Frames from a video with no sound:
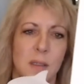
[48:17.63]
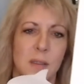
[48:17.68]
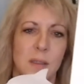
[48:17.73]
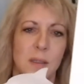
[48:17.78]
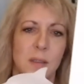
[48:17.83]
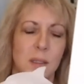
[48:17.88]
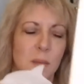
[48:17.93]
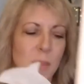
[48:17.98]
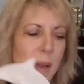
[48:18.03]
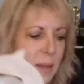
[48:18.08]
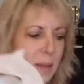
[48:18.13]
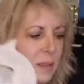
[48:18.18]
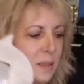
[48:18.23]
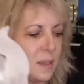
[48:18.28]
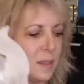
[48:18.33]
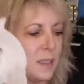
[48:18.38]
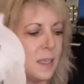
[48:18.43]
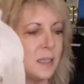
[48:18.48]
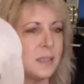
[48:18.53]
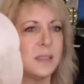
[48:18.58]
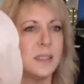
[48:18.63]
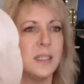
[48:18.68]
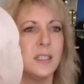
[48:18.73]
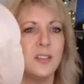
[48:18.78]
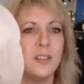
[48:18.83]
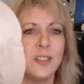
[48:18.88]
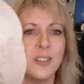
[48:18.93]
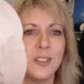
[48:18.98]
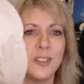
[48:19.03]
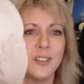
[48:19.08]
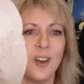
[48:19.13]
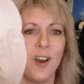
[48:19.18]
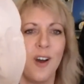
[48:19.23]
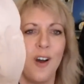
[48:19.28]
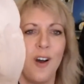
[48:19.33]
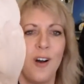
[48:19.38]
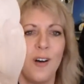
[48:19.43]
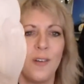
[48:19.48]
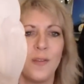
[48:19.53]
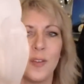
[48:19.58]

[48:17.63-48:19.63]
So it's about six inches tall